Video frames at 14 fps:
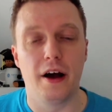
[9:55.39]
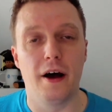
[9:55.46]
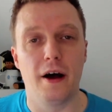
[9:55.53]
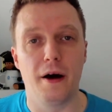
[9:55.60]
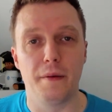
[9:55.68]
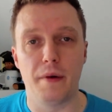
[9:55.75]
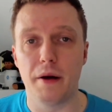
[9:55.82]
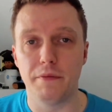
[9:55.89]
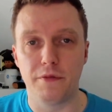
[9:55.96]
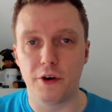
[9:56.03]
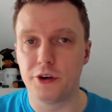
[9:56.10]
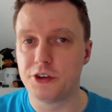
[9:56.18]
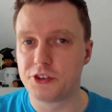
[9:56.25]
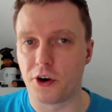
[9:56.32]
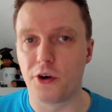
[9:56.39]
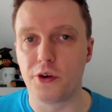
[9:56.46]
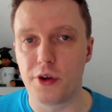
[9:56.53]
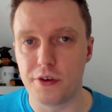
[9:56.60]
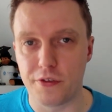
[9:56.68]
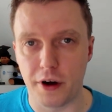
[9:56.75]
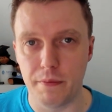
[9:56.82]
Um, I'm very
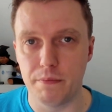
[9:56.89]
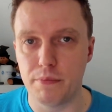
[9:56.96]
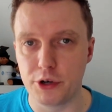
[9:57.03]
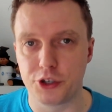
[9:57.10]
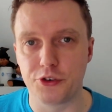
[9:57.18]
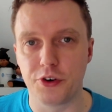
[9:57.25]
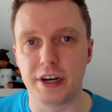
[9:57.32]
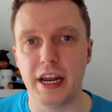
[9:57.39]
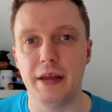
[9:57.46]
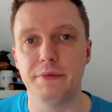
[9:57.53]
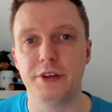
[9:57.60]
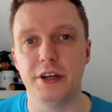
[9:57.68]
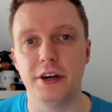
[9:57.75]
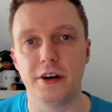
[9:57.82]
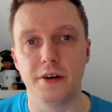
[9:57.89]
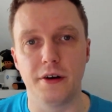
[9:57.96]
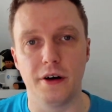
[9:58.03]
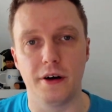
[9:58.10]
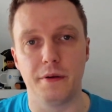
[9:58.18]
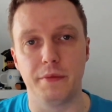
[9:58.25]
sorry if I'm butchering names here uh,